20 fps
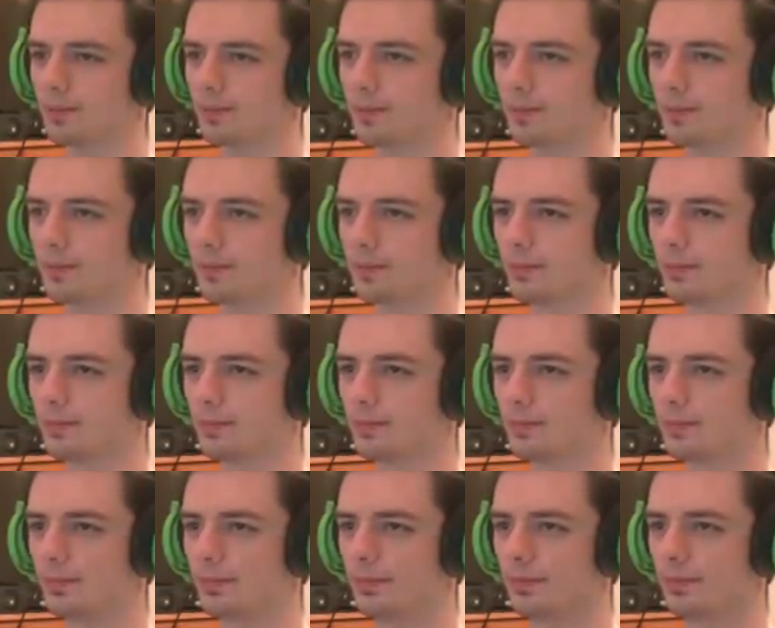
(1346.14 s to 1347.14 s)

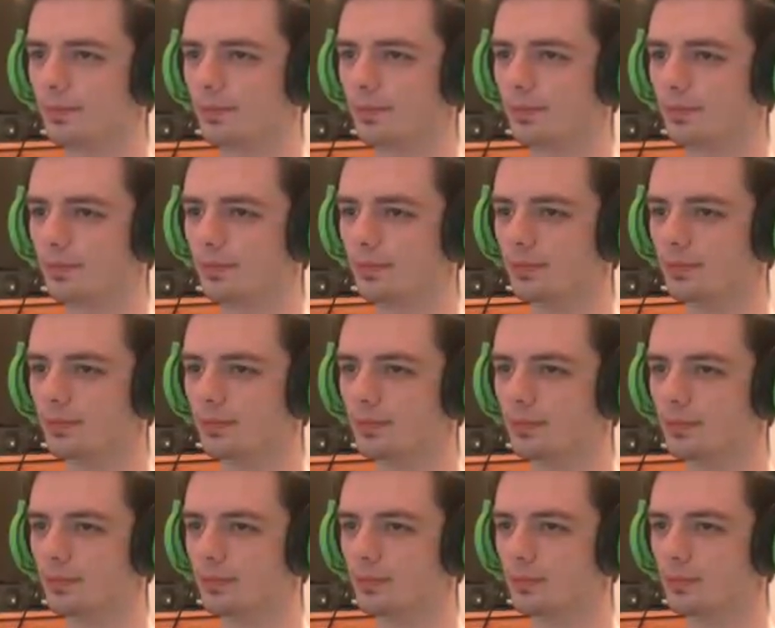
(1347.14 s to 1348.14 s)

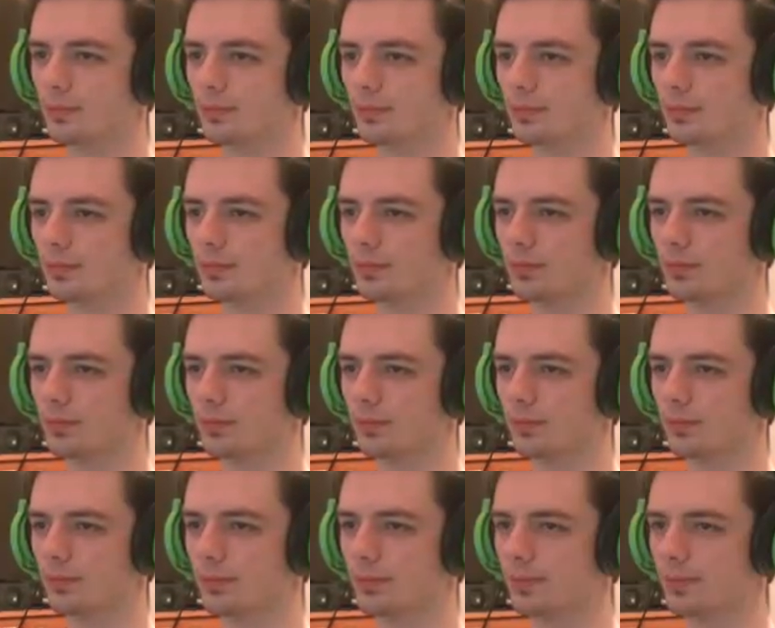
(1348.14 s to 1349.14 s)

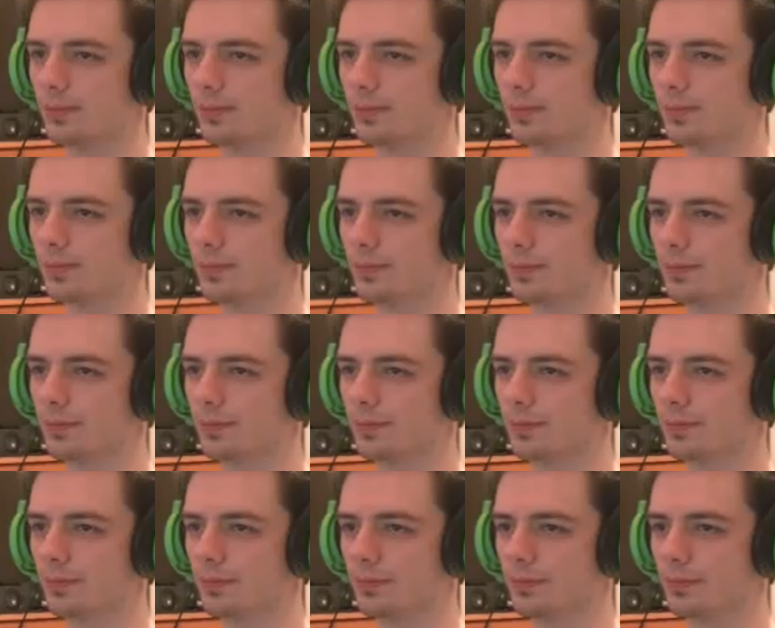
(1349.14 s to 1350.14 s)

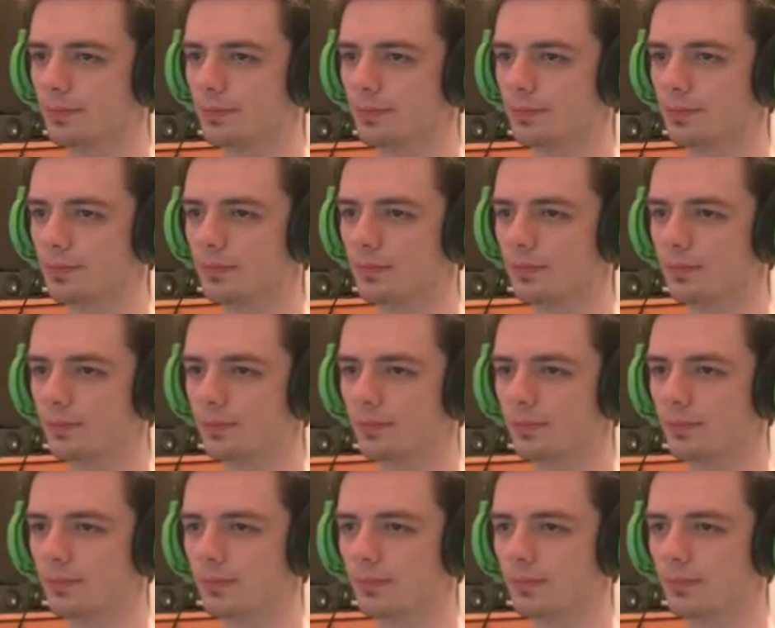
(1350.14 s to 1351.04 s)
[no speech]